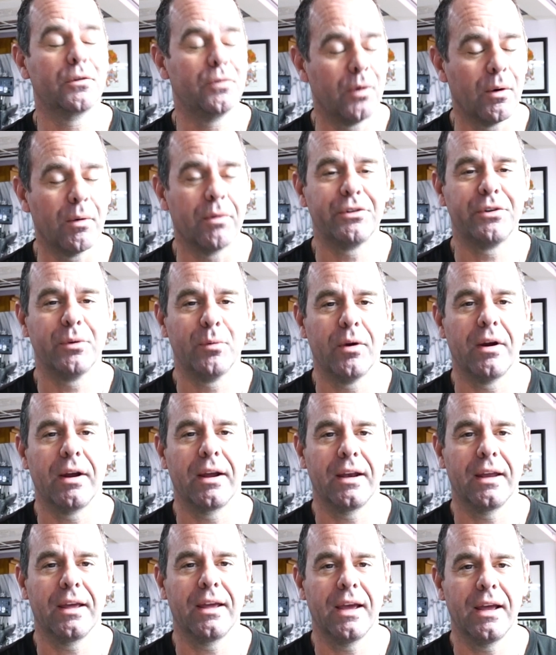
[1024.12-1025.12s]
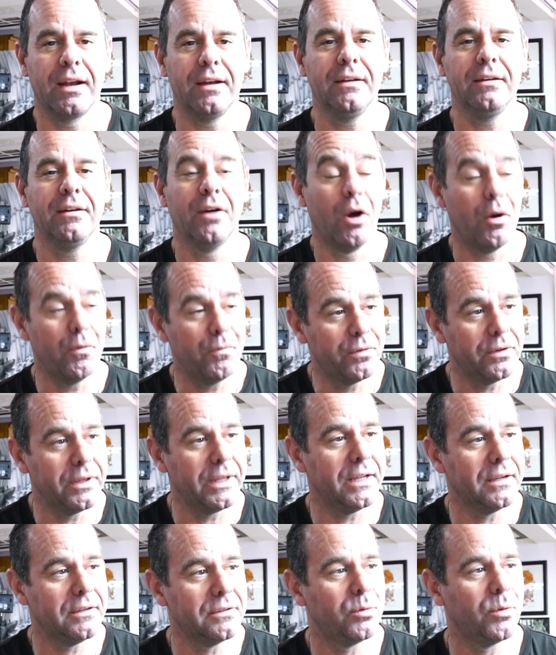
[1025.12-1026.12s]
forward to wearing it again,
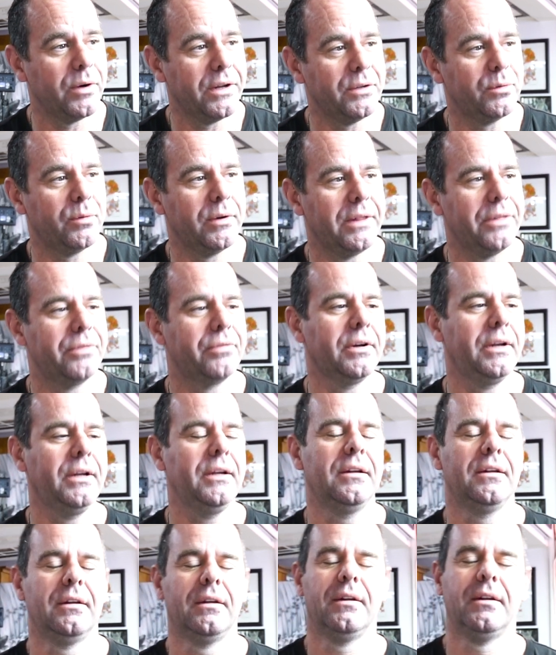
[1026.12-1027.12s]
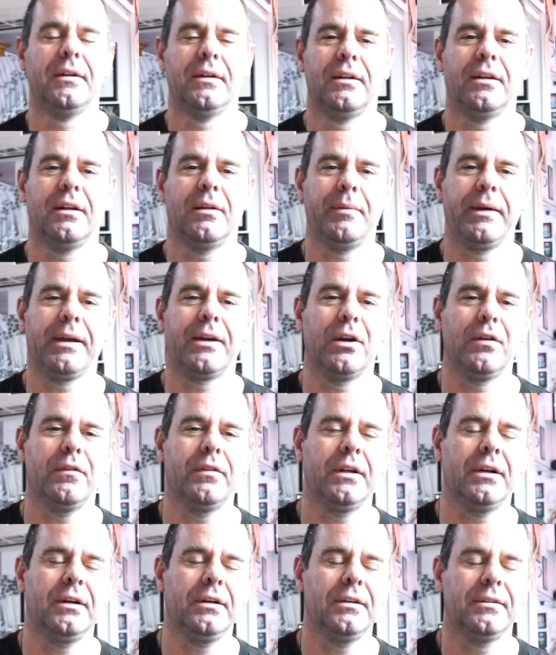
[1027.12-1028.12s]
hopefully in 2023. I'll make it over
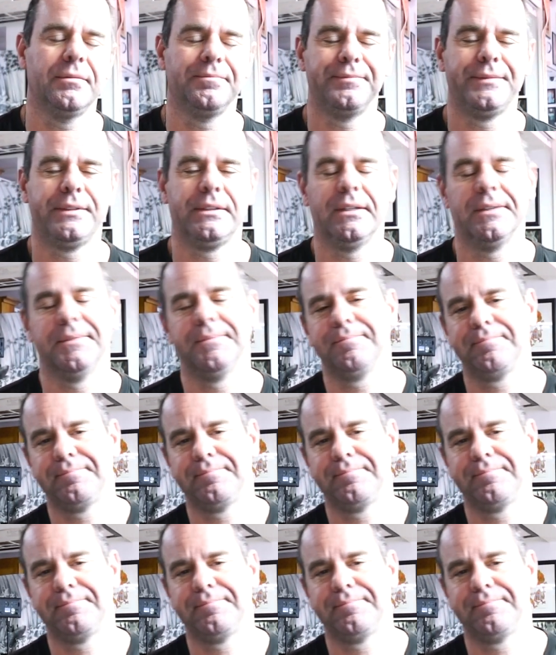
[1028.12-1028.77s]
there. So